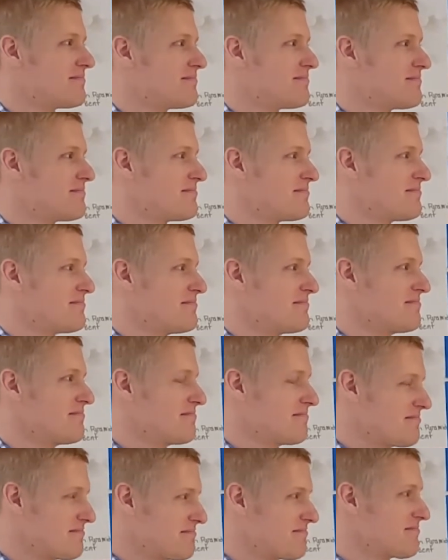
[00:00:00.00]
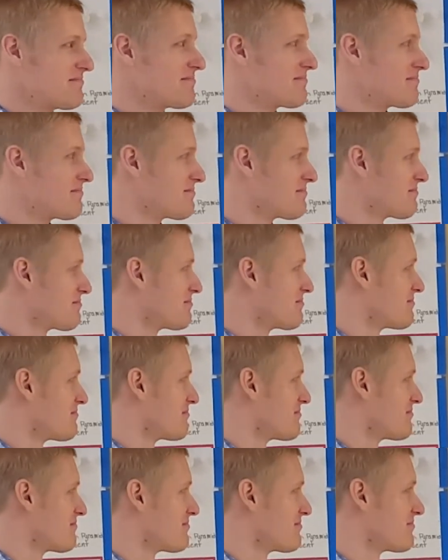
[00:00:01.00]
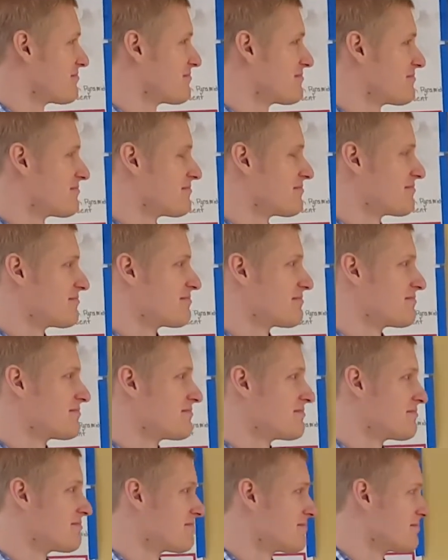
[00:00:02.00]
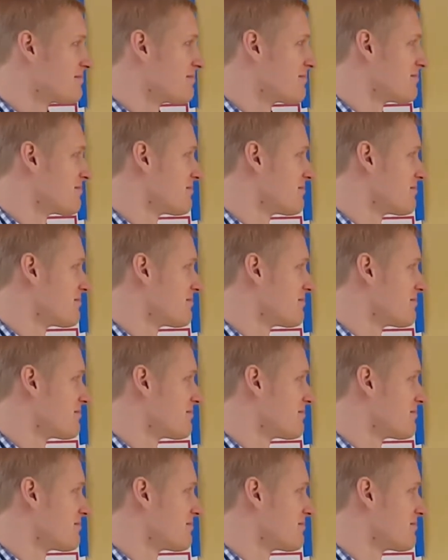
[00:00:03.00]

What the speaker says: (not speaking)